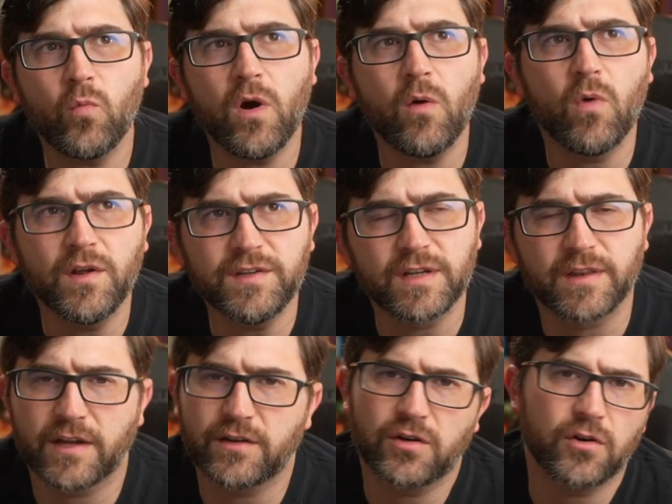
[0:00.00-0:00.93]
what was it
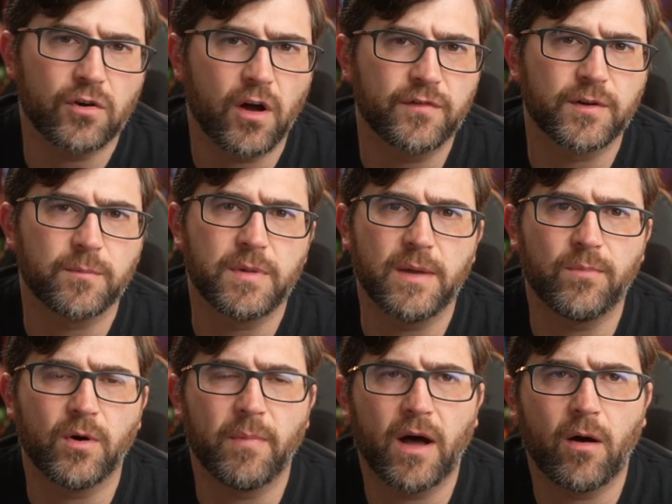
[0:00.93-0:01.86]
that turned off some
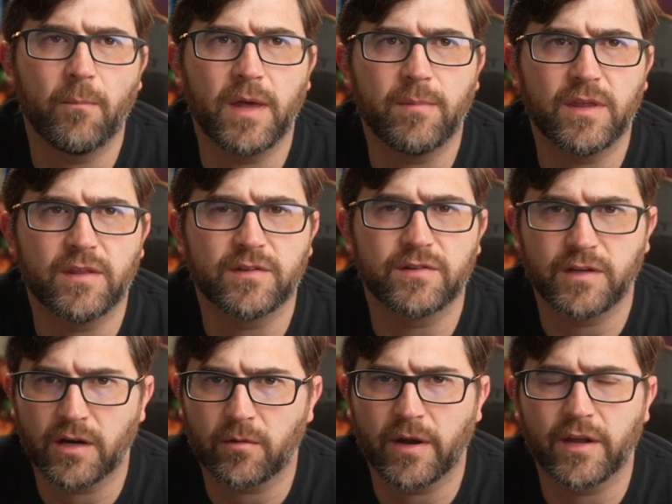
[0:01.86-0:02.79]
people about maybe this
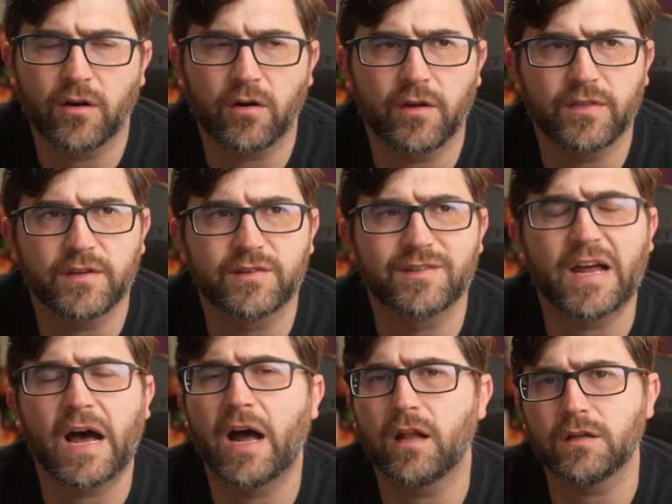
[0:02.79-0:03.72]
narrator and this
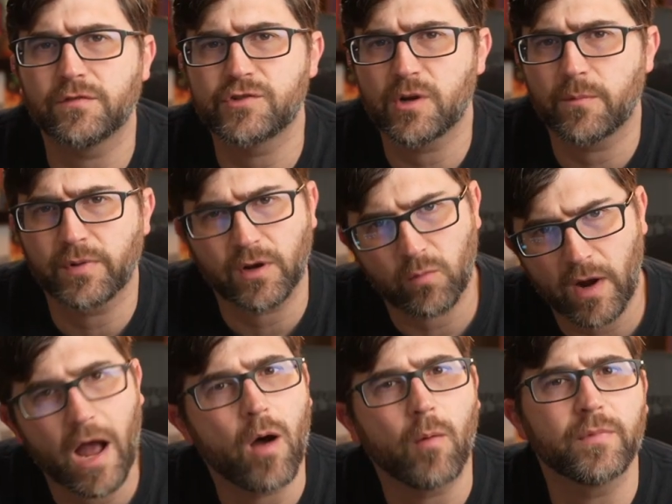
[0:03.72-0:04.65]
style of jumping
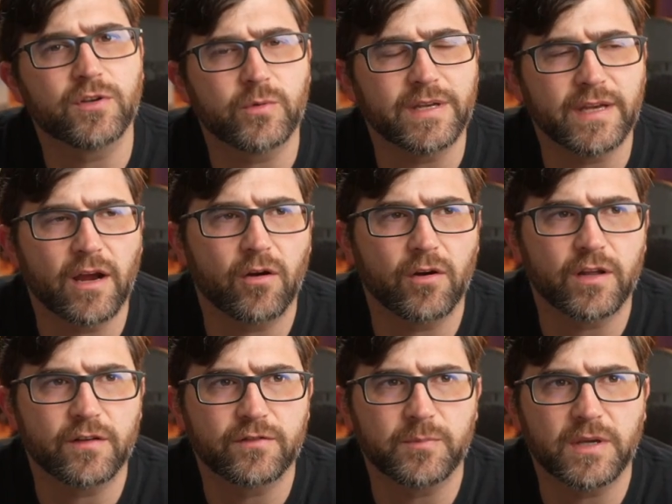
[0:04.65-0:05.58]
around between
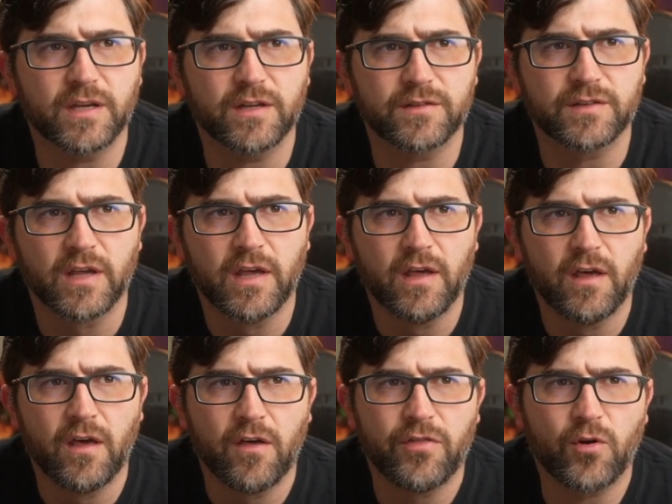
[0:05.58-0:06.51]
narratives, because
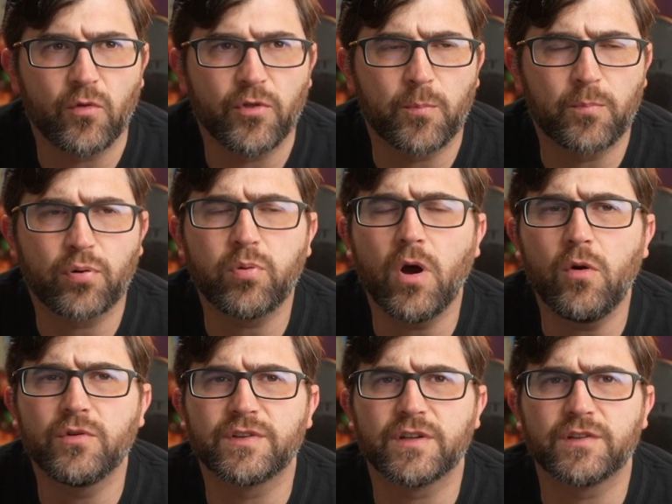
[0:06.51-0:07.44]
the, the
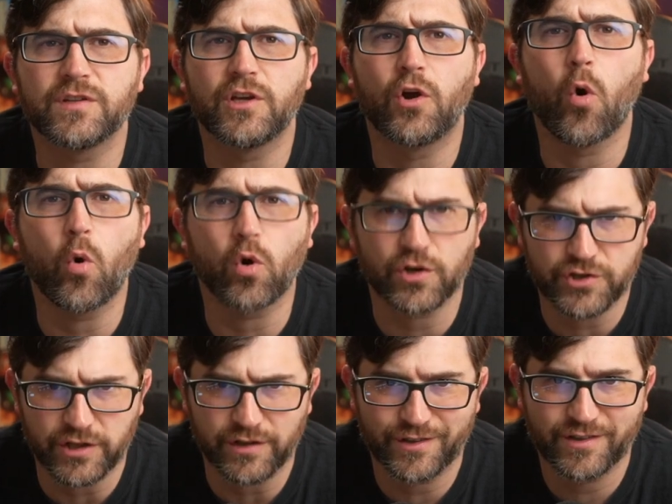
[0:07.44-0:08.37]
prose is
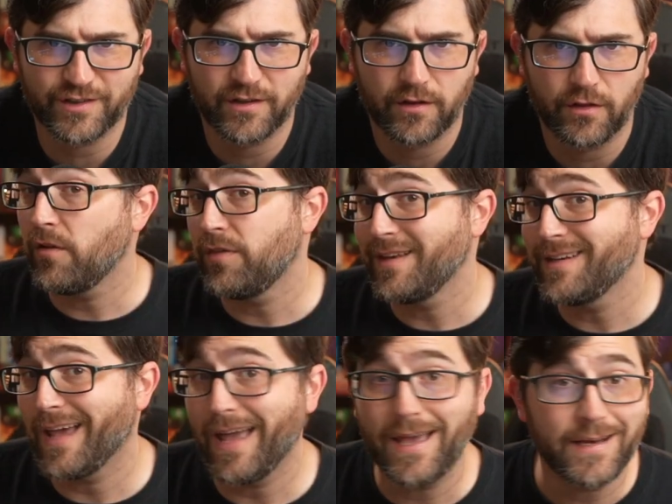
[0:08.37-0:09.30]
gorgeous. Another thing
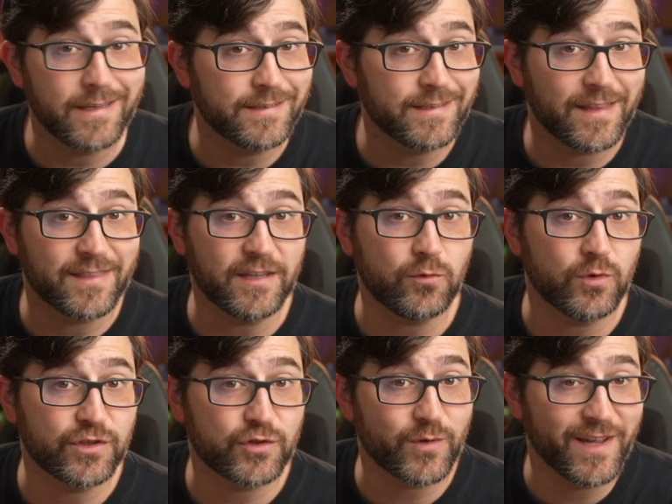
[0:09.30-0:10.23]
to add is that this
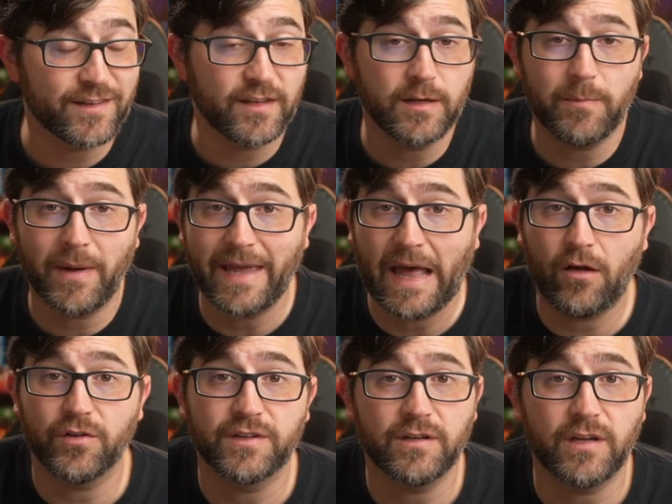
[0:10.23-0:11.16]
was translated by
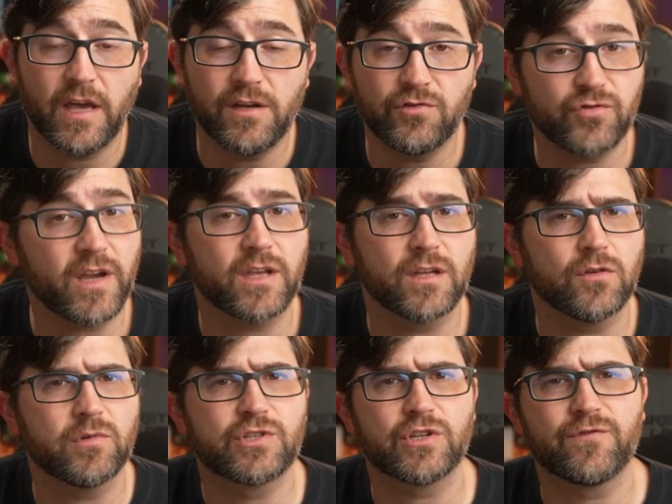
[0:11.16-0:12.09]
Allison
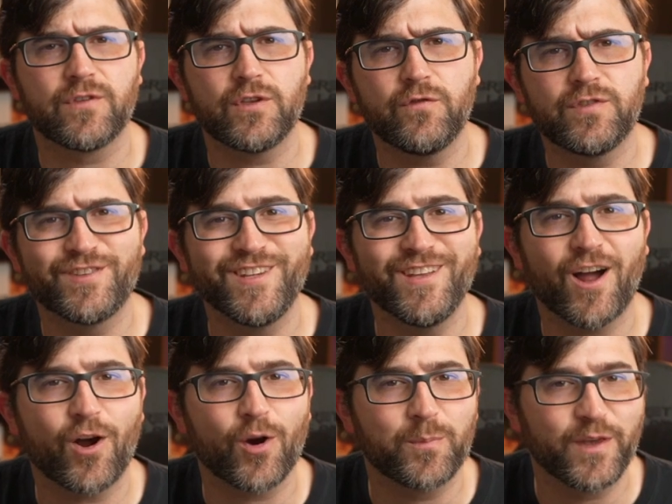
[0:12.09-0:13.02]
Entrekin, which, if you've seen
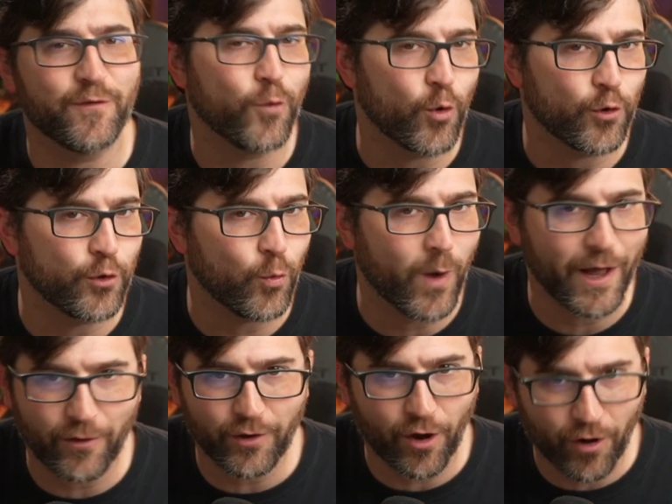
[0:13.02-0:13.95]
our Before the
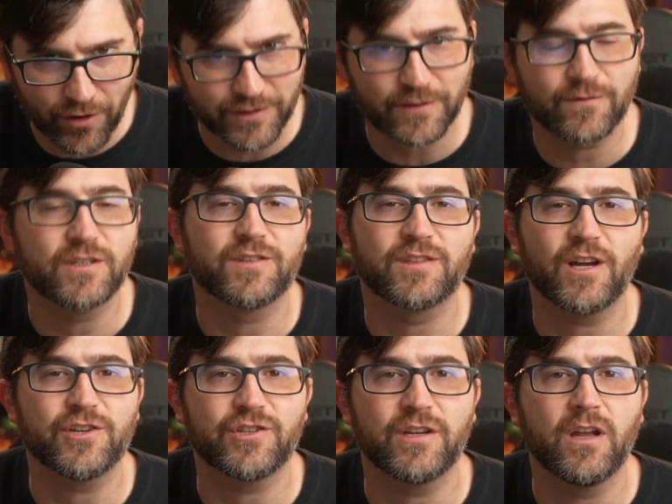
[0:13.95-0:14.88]
Wild Heart
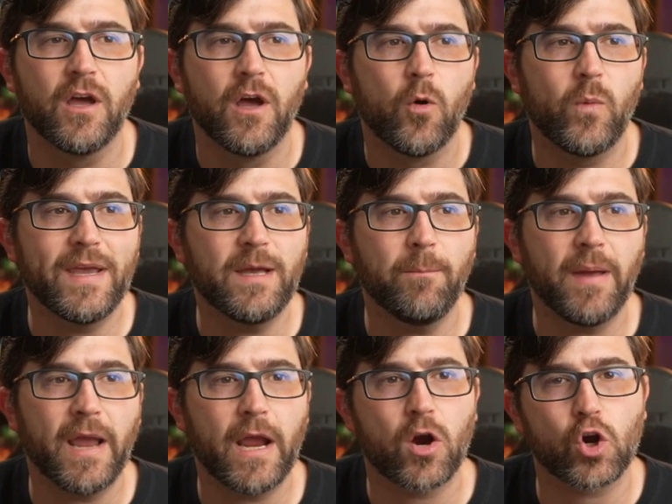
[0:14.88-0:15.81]
discussion, we
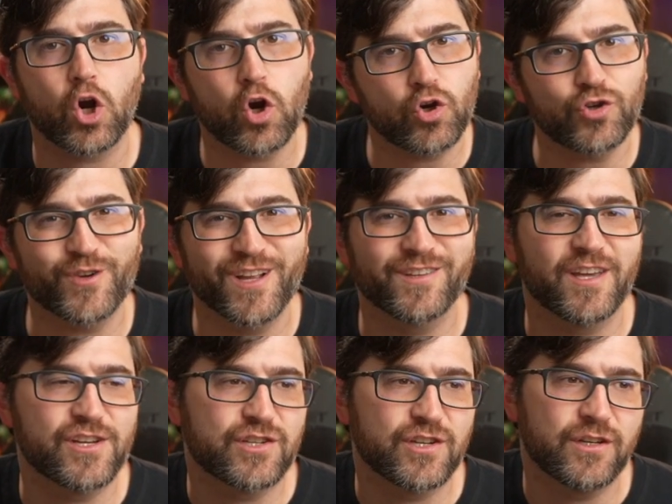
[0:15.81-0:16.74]
compared her
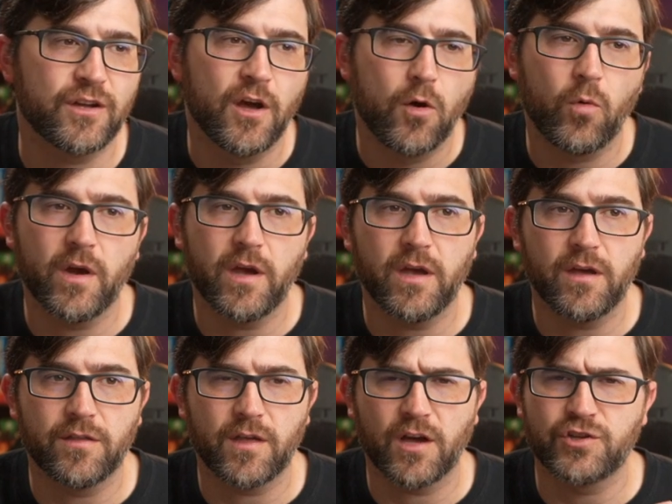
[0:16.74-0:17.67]
translation with
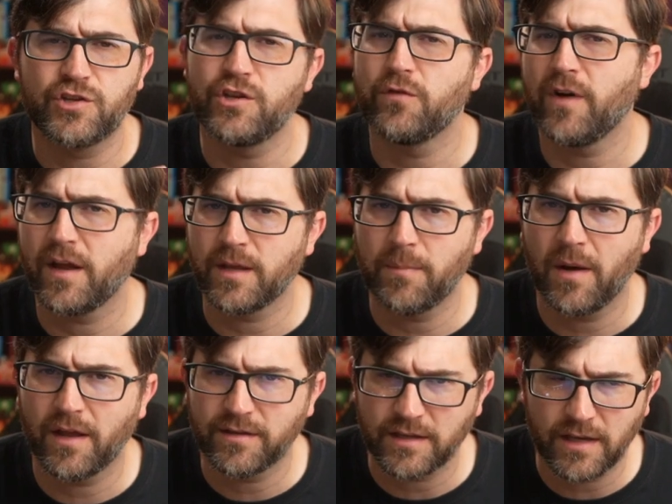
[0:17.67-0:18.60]
With, uh, Giovanni
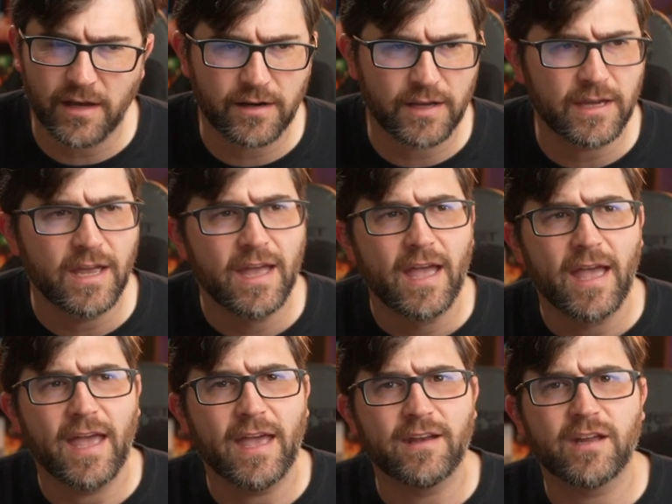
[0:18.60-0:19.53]
Pontieri,
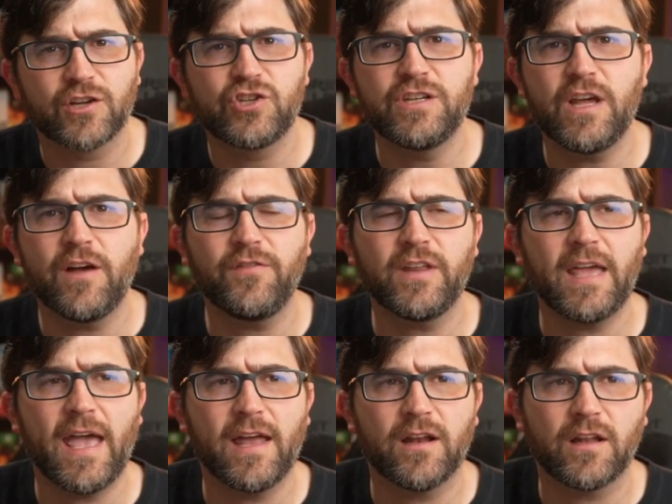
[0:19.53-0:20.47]
and uh, she definitely
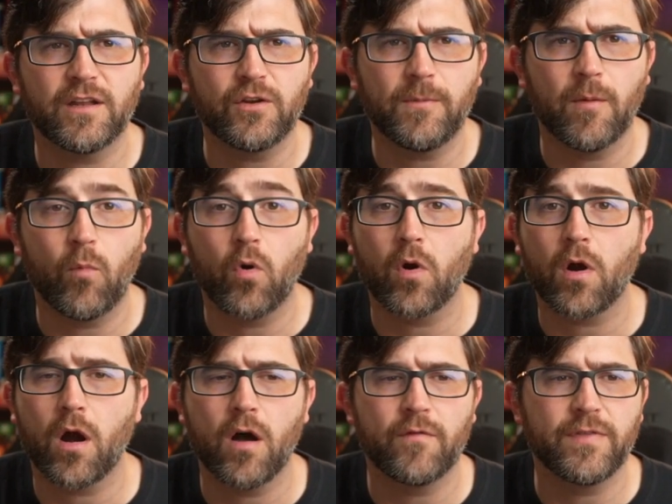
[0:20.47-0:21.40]
had a little bit more
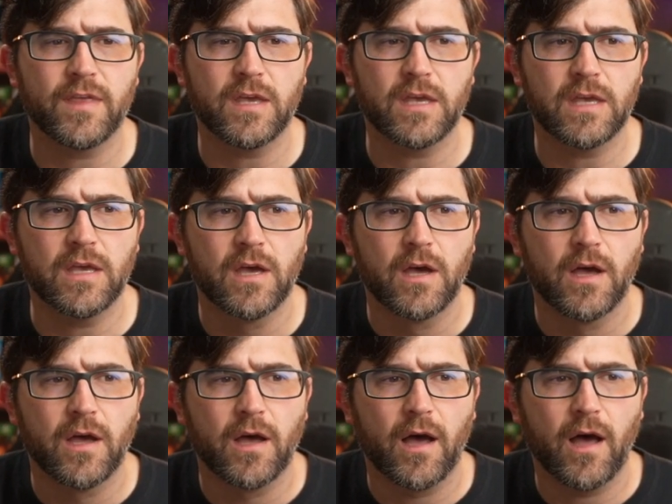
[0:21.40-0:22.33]
of the
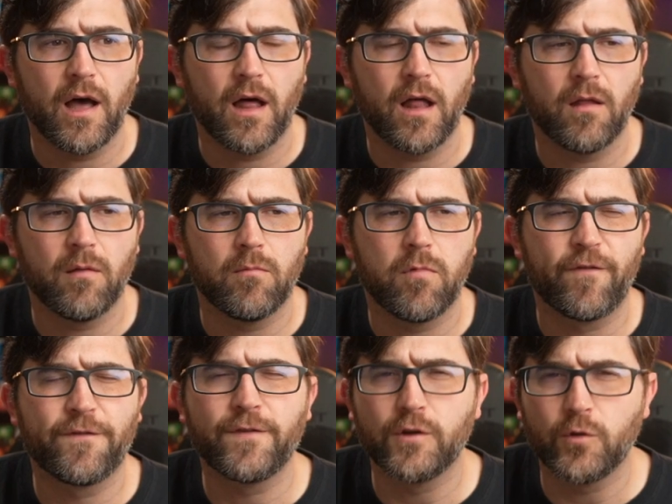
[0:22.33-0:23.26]
uh,
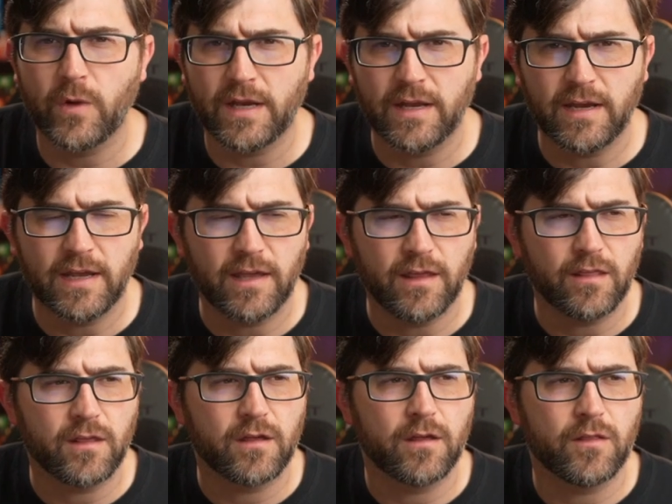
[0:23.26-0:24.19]
fluidity,
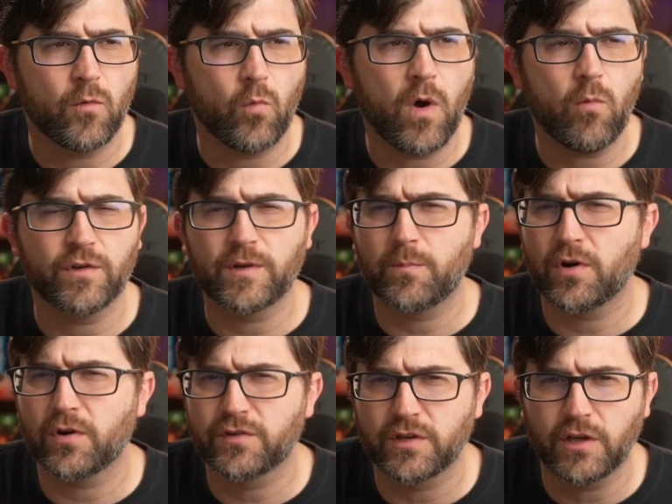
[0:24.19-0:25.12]
the, the, what was a
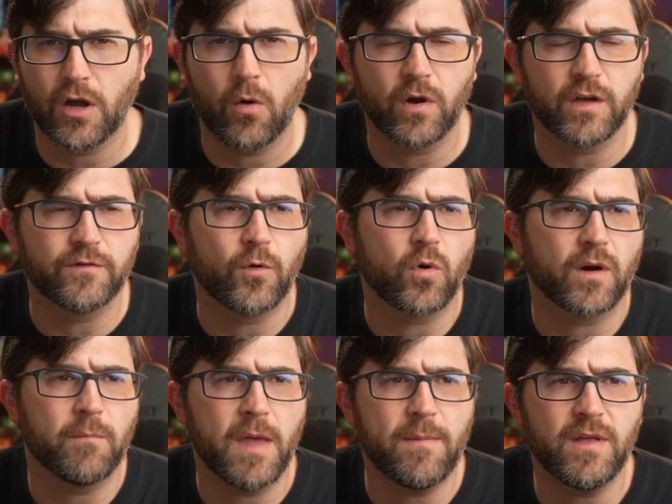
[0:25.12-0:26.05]
person going for,
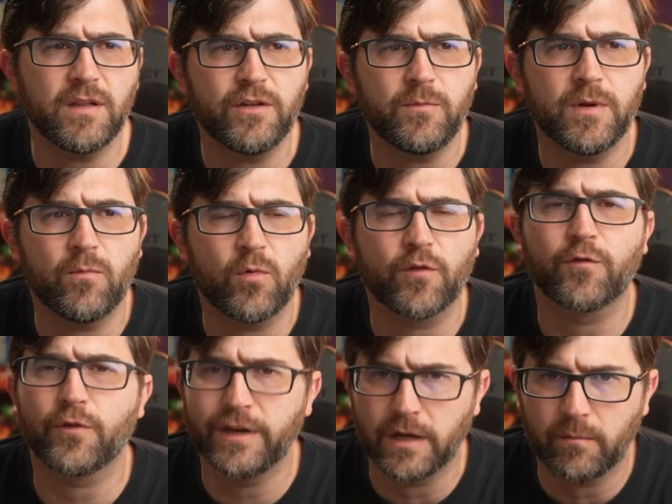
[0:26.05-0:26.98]
and maybe a little bit more
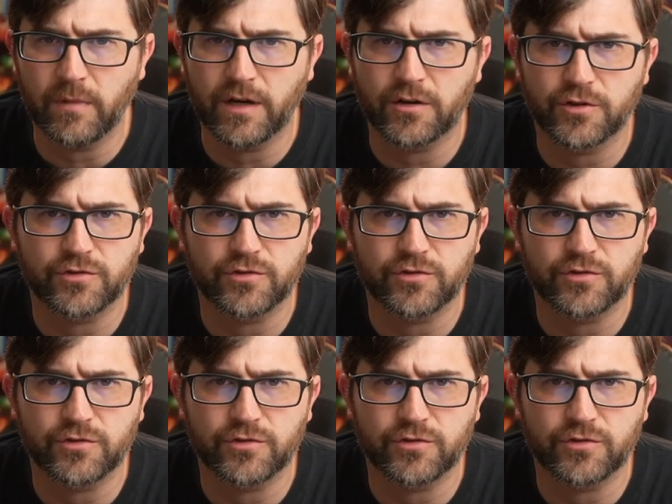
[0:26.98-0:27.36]
freedom in her